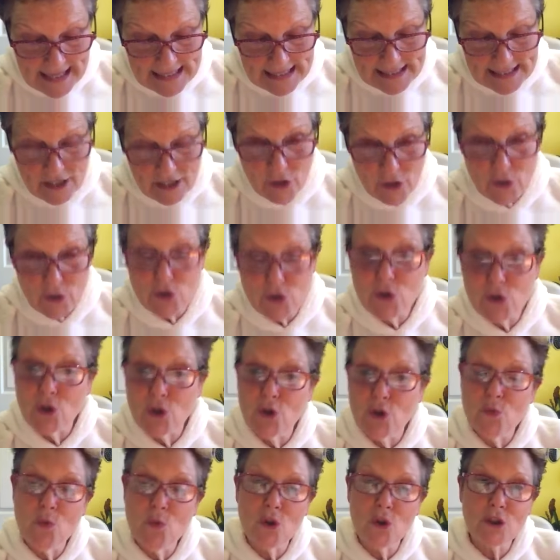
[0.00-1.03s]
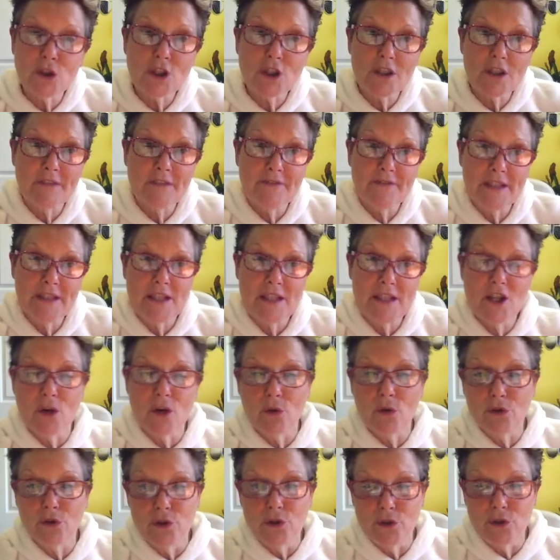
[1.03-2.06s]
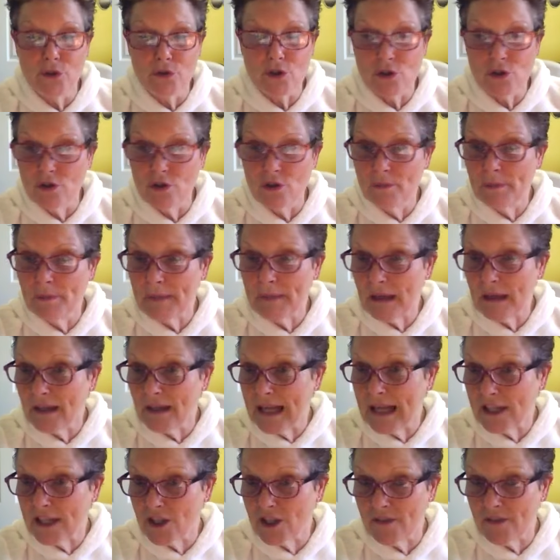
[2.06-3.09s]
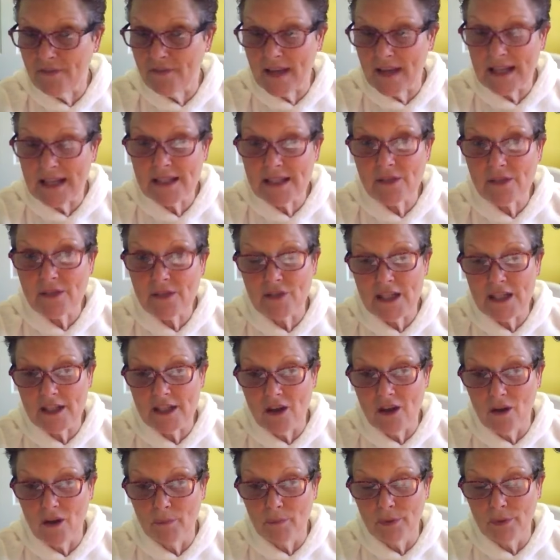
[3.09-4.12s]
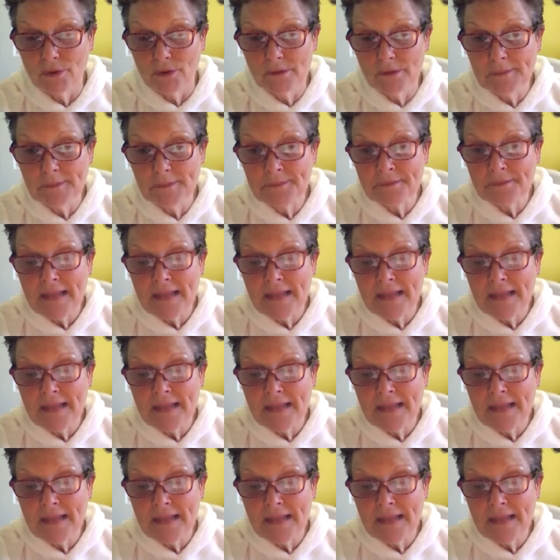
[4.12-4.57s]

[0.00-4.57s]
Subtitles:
so you can watch a video on YouTube about Cash FX, for example,